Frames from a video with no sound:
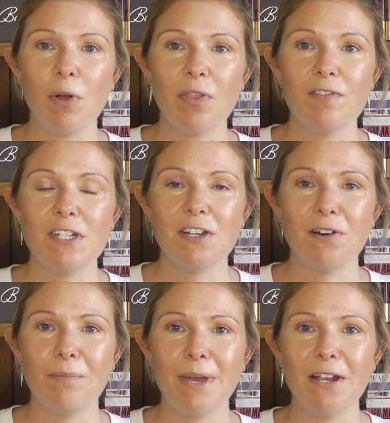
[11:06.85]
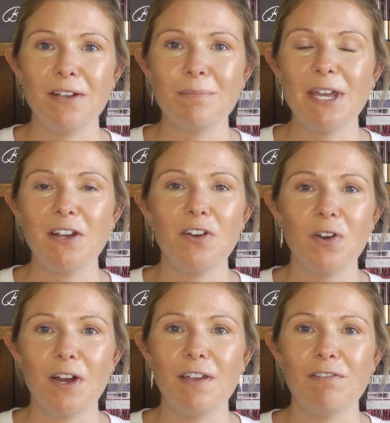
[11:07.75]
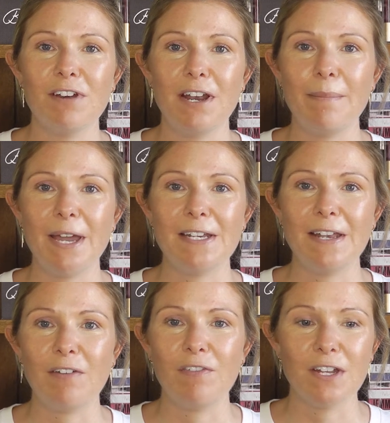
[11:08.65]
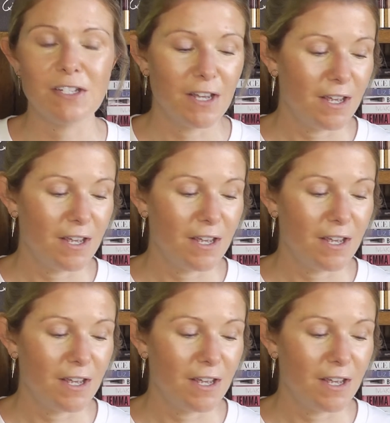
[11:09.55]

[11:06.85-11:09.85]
on the video and make it look like you've really made an effort.